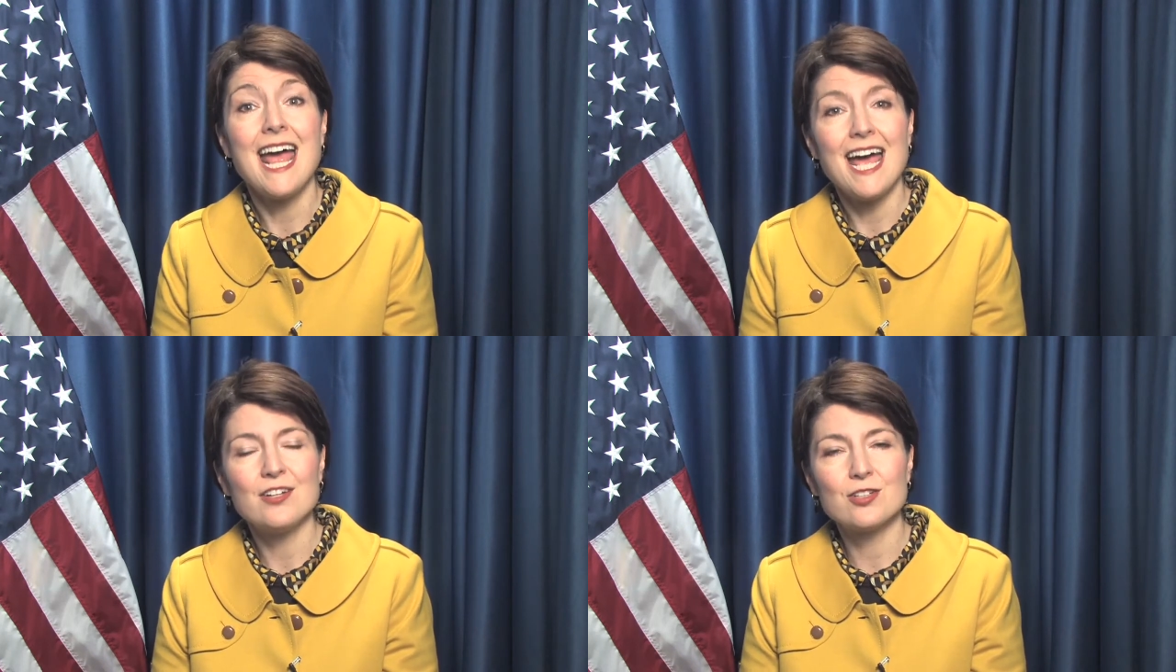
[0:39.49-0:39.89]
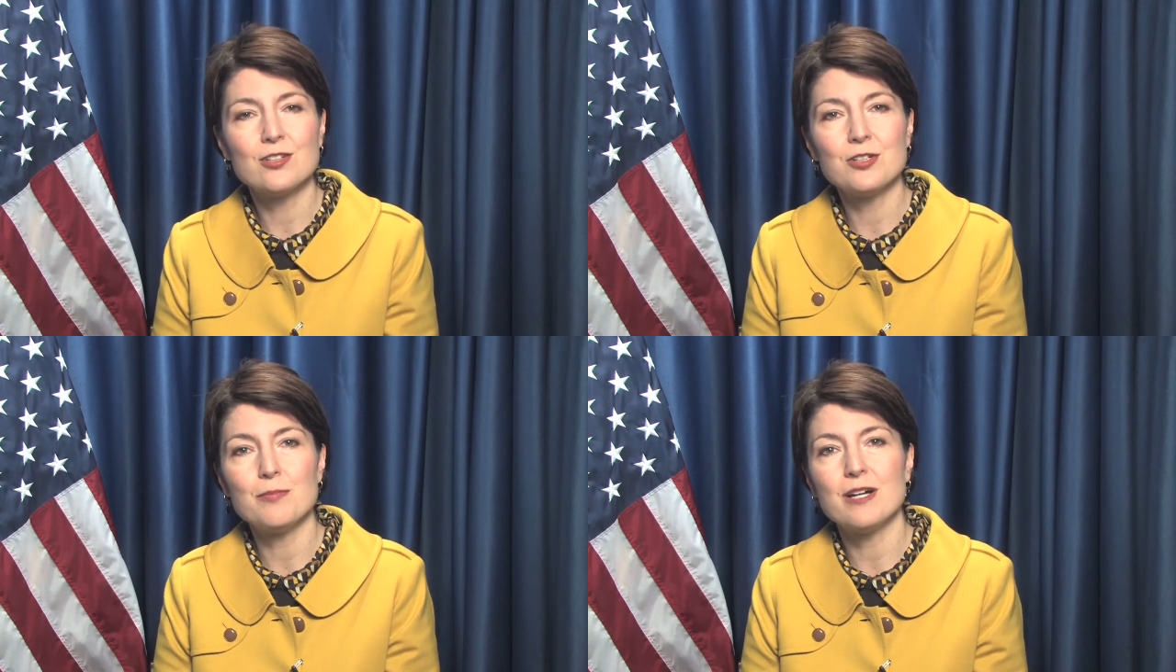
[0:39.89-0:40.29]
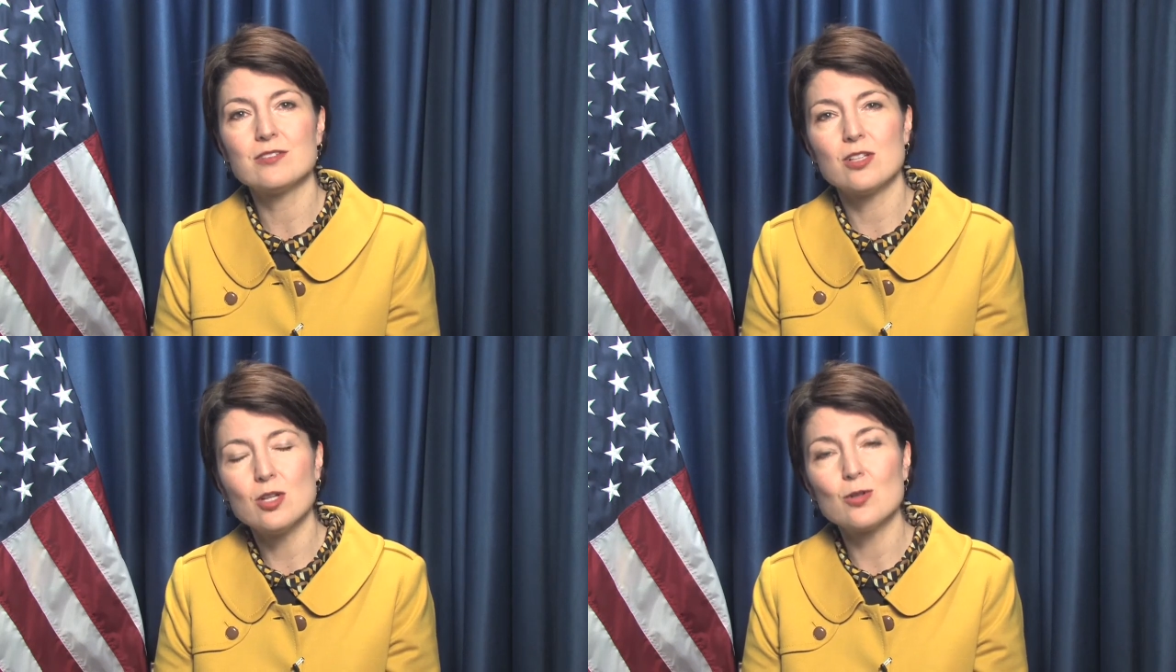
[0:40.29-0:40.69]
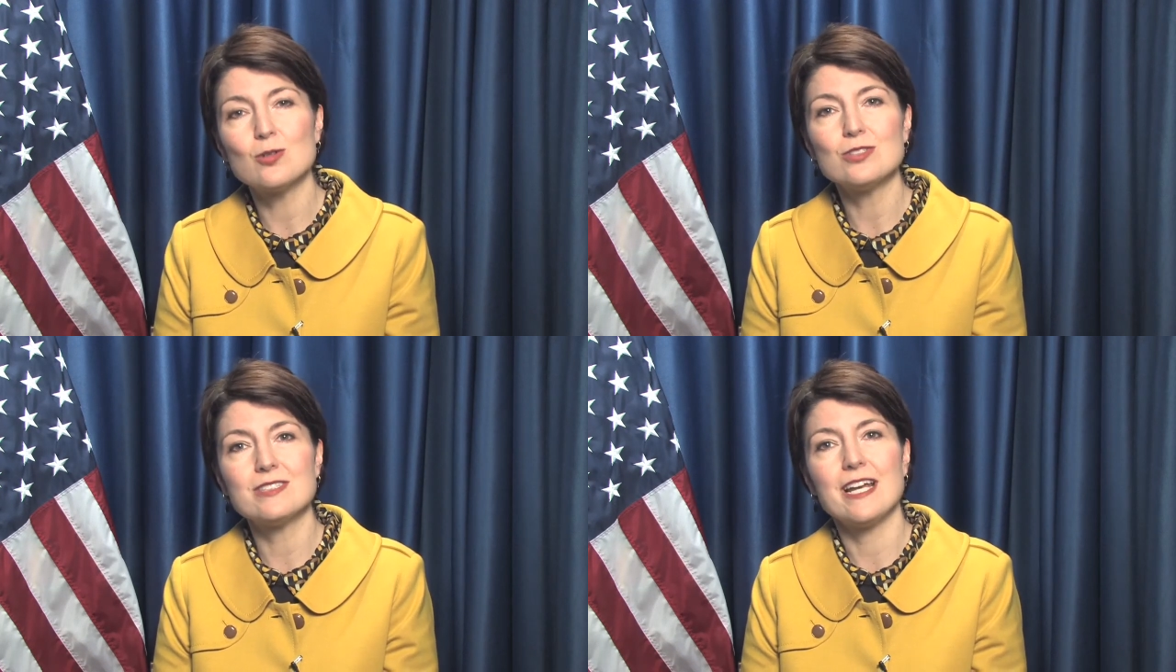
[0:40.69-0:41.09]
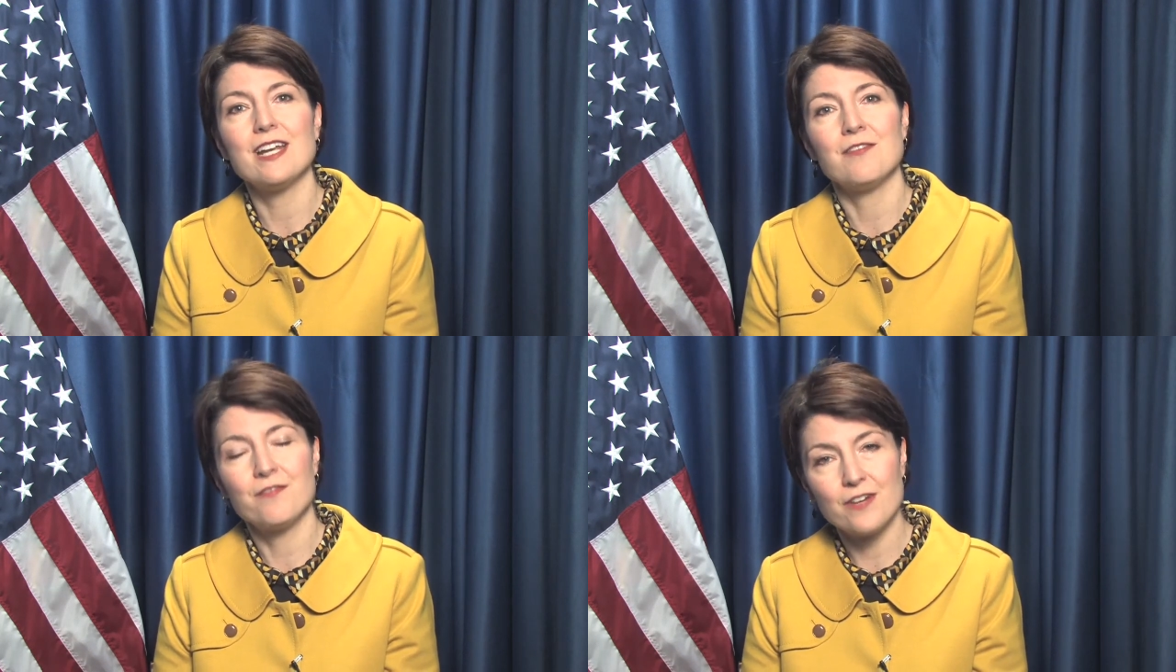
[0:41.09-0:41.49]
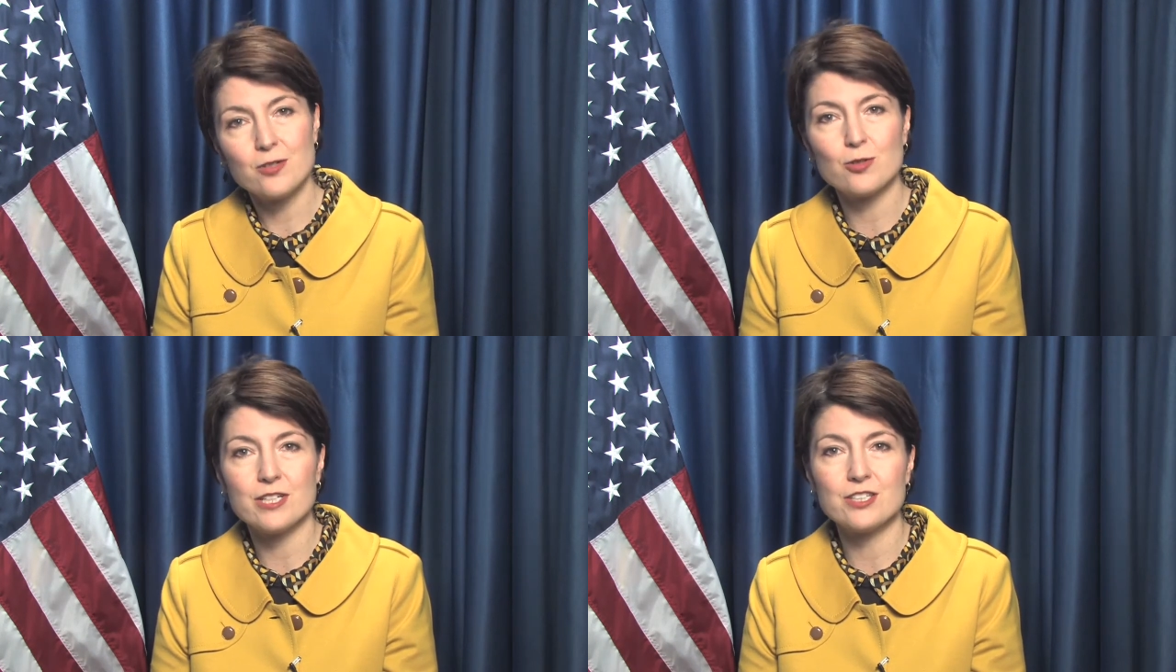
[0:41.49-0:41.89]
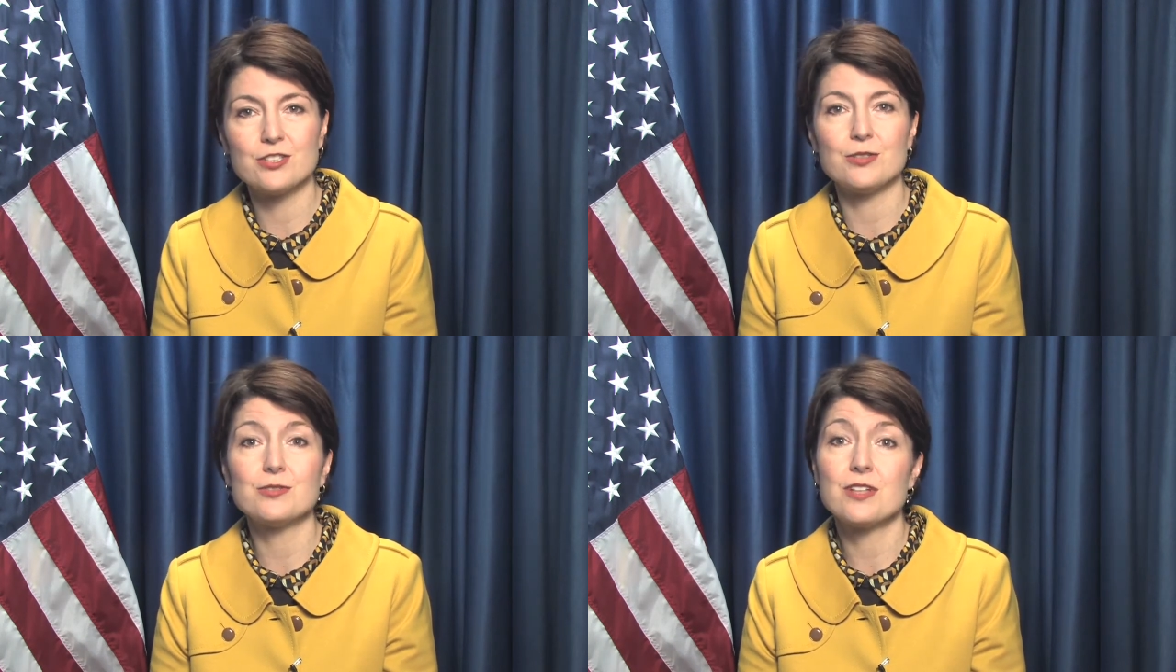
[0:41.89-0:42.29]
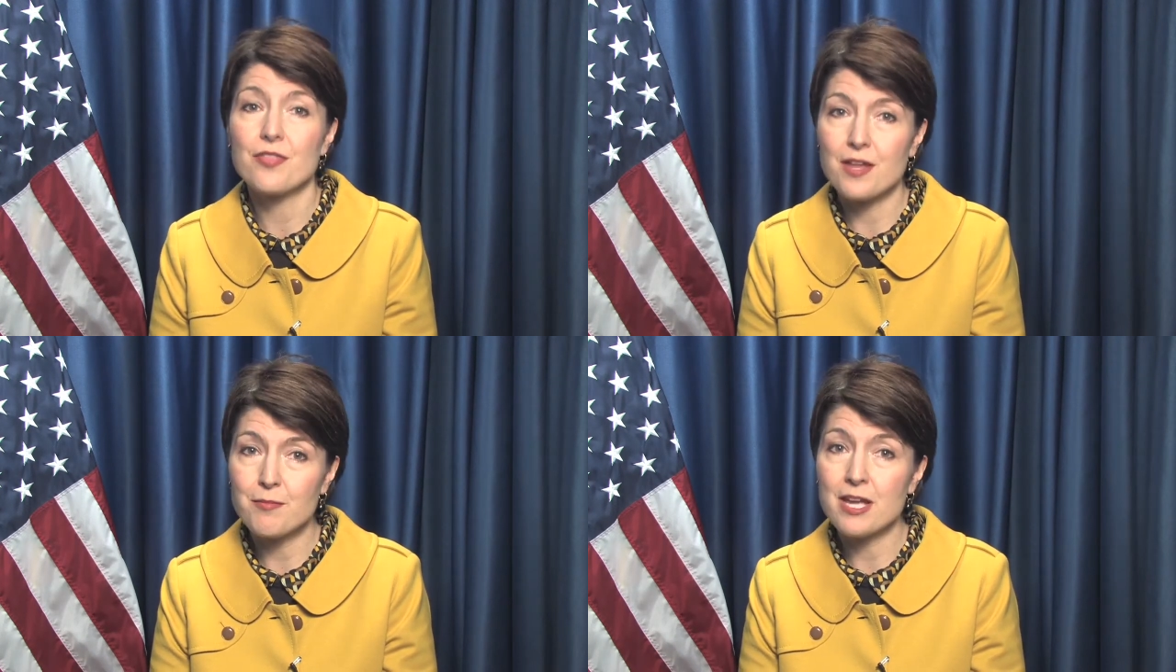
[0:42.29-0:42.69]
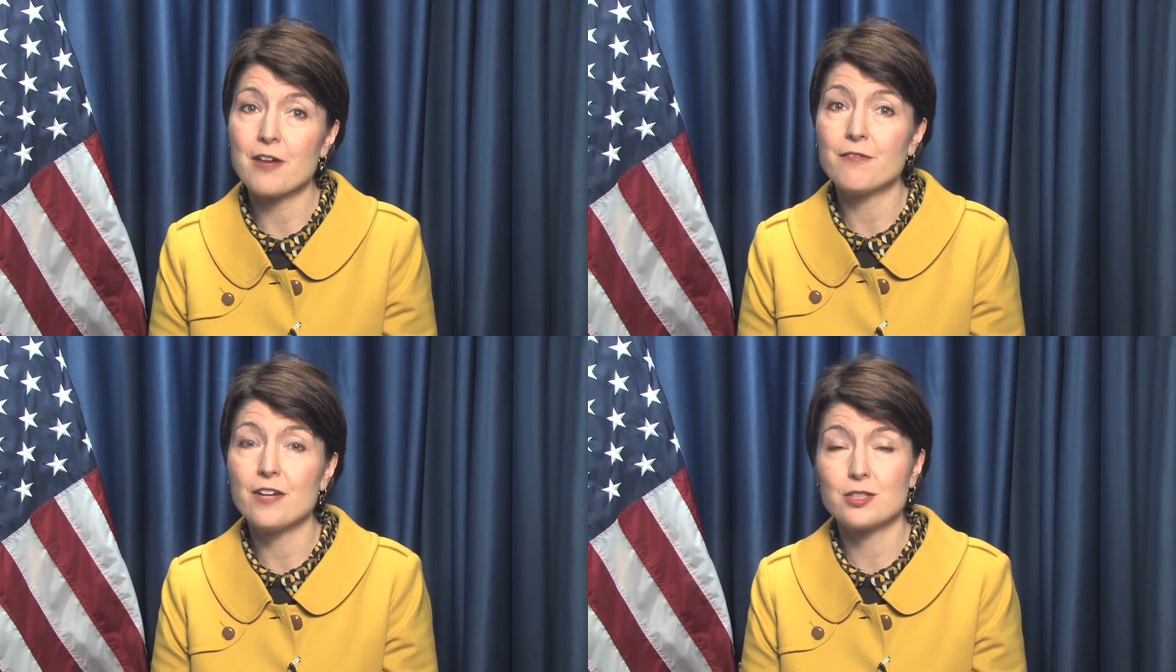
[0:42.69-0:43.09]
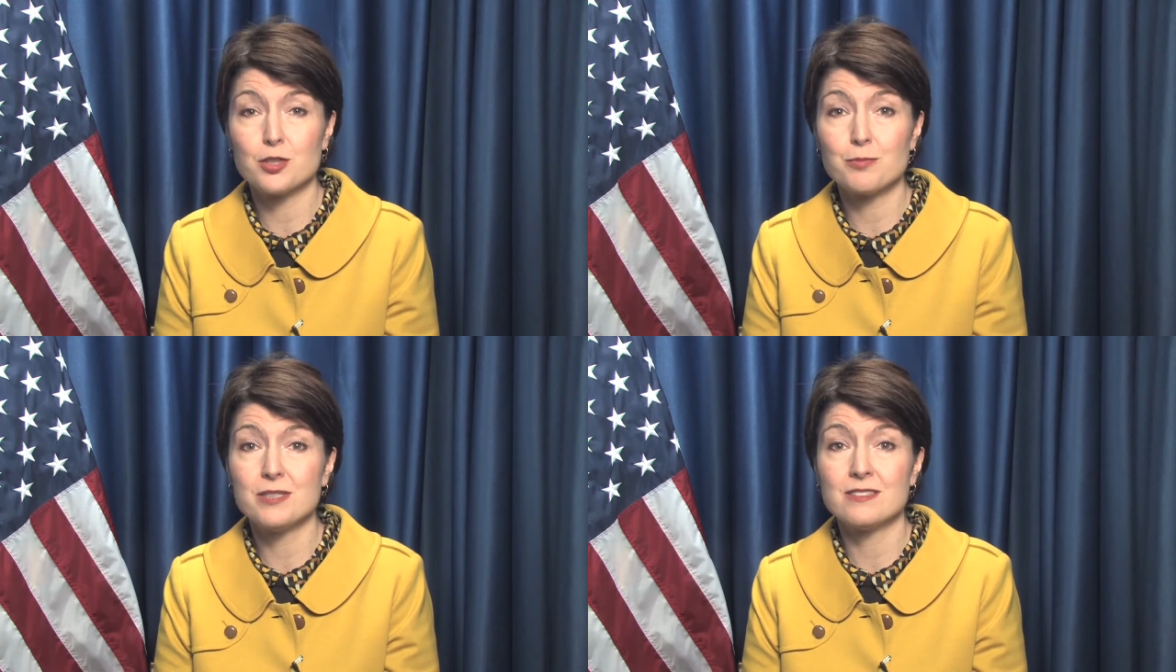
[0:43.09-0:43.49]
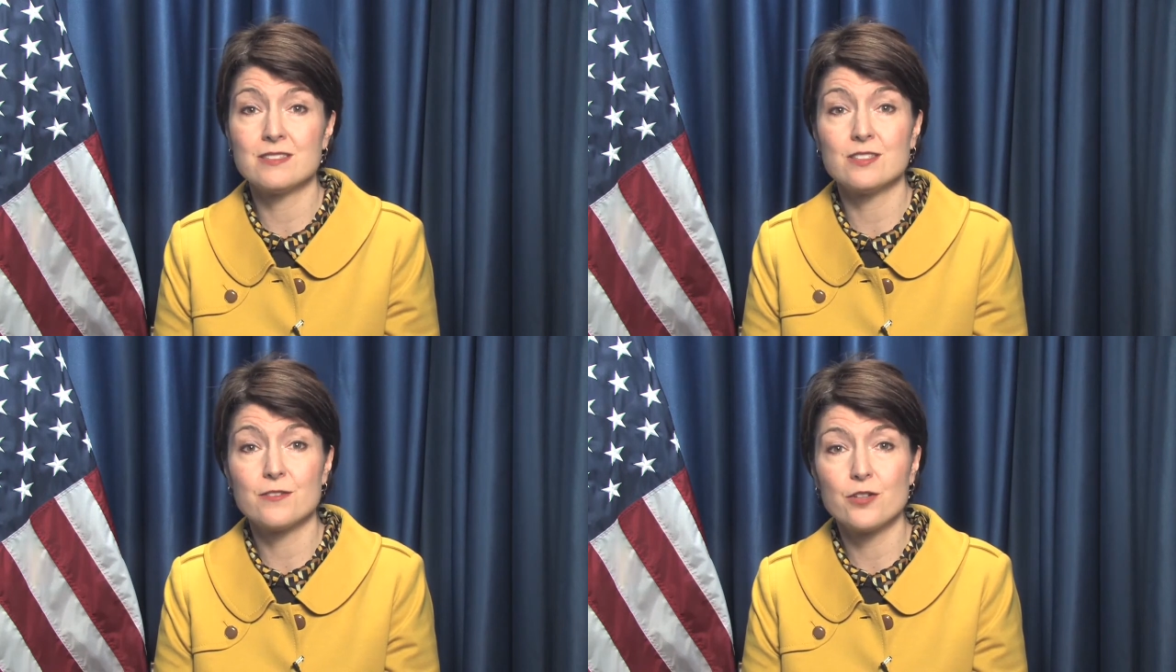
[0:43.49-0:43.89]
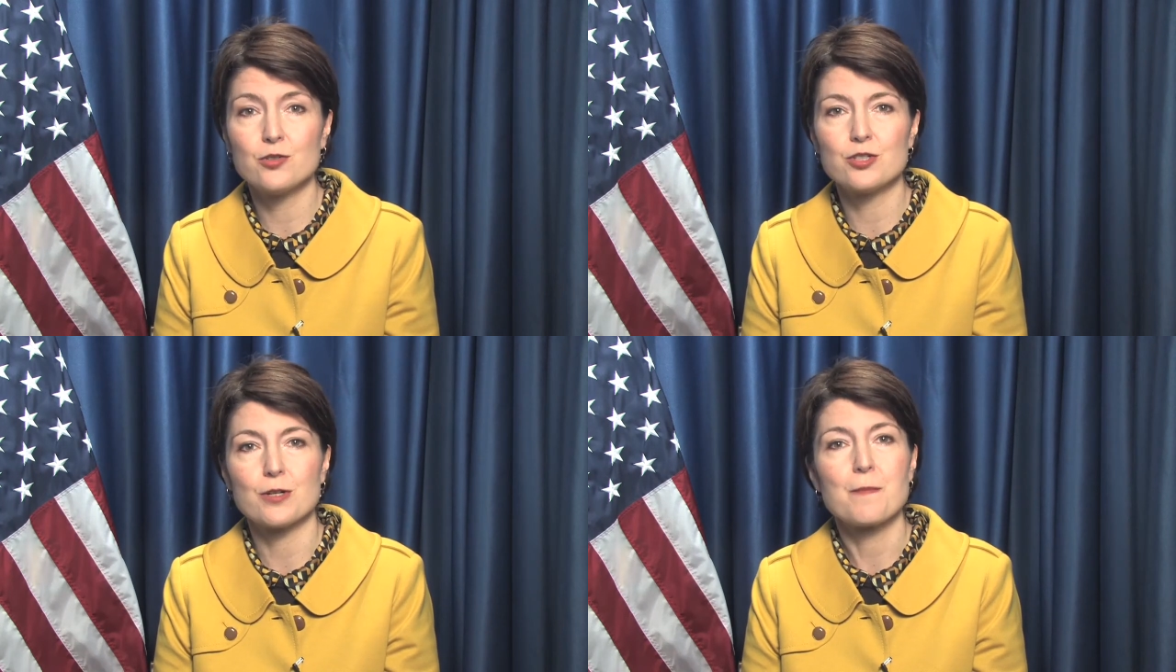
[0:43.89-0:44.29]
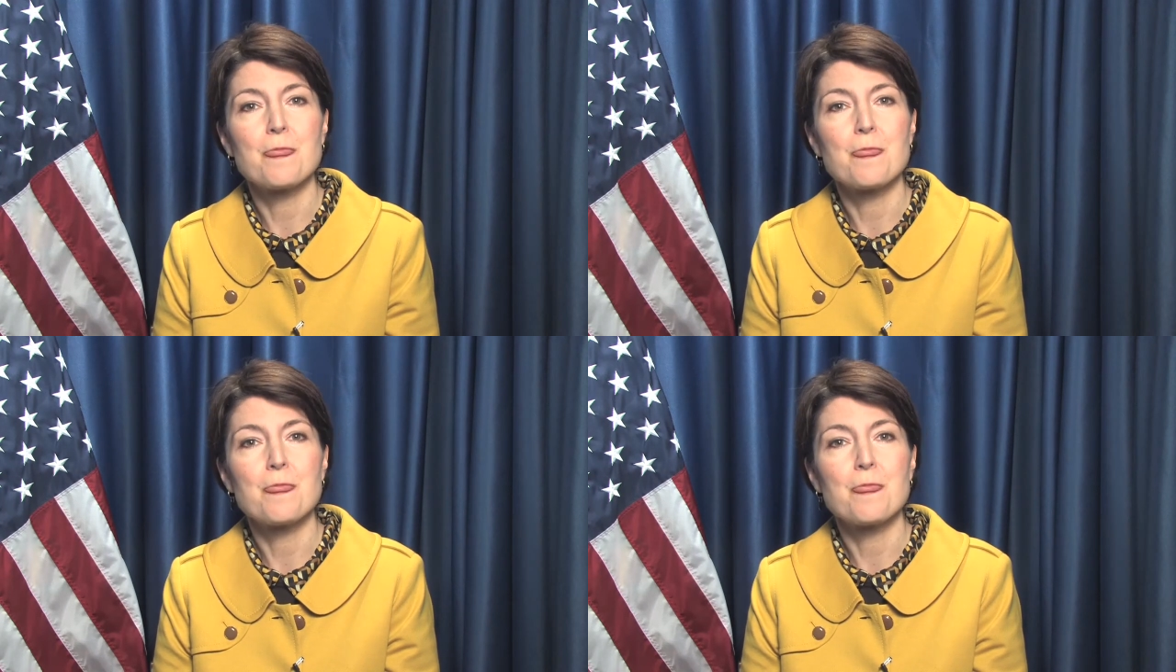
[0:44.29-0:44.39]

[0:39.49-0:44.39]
and to learn about the local, state, and federal issues that may affect your business's future.